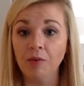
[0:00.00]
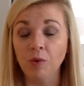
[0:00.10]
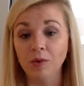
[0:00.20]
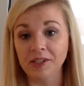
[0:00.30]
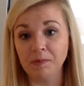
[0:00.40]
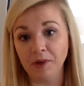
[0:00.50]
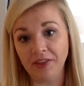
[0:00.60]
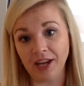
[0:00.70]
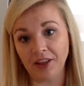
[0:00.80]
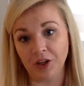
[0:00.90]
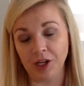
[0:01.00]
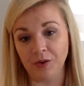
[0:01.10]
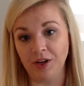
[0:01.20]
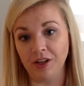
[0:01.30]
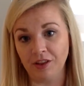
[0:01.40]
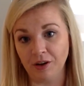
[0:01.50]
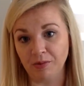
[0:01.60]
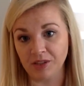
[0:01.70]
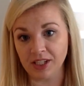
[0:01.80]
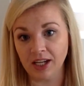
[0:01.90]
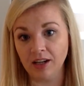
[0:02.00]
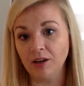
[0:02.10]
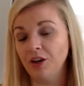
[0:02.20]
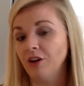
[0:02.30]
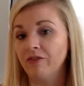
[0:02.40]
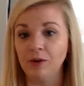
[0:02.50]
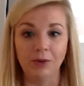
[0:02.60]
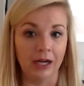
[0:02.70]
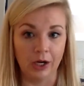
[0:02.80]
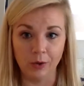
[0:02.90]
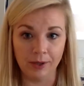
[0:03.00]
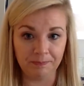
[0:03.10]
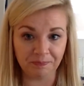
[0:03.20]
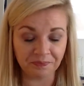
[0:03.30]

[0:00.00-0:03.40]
will split that 33.33%. Your fee will not go up.